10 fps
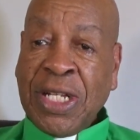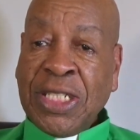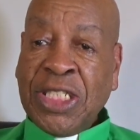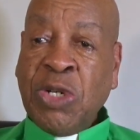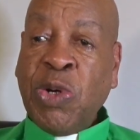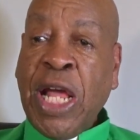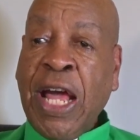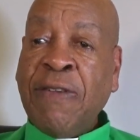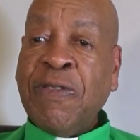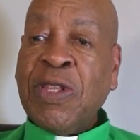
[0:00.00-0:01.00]
she would
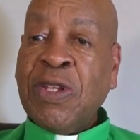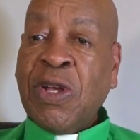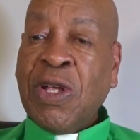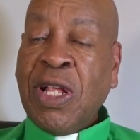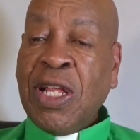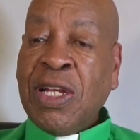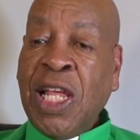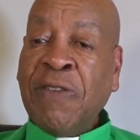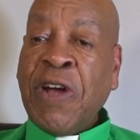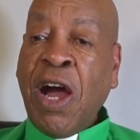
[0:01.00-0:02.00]
have
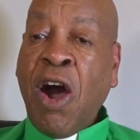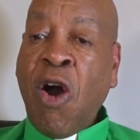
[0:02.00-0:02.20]
lived her